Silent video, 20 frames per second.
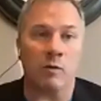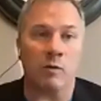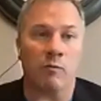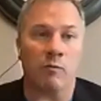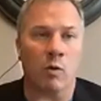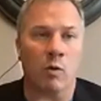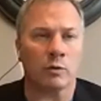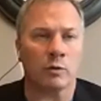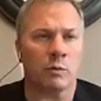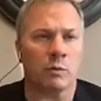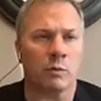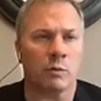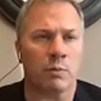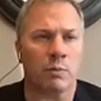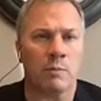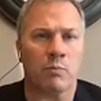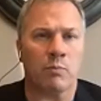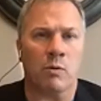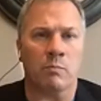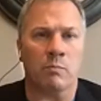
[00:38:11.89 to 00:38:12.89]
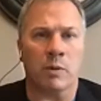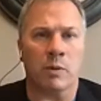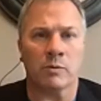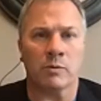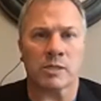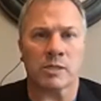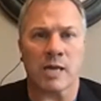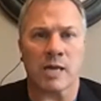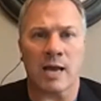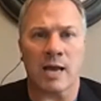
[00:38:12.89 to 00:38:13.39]
So we've worked with people on
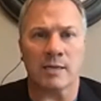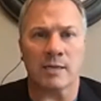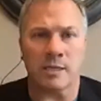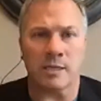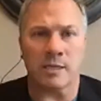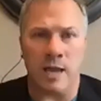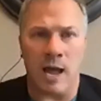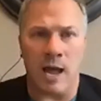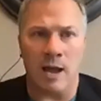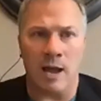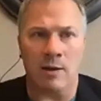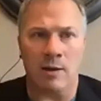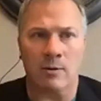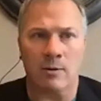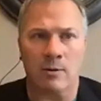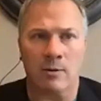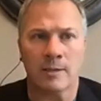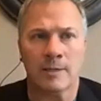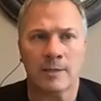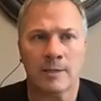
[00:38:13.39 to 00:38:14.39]
both sides of the aisle